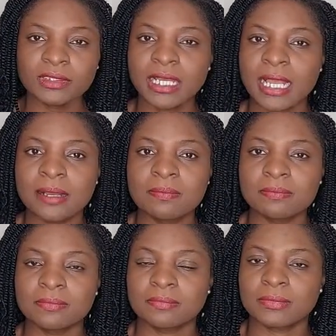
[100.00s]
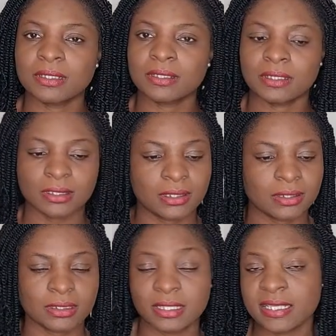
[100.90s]

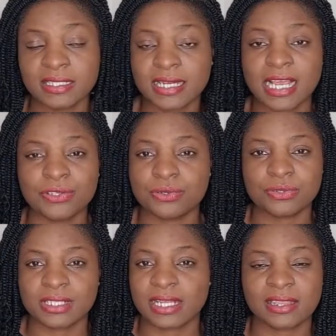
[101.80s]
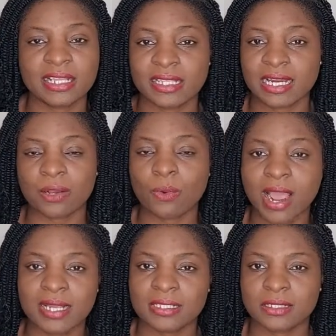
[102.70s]
the things that I use that I think that are
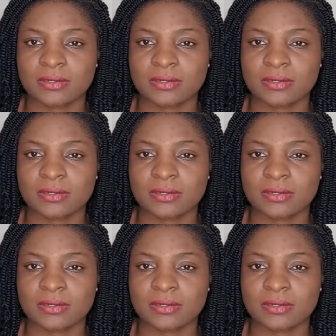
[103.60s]
quite,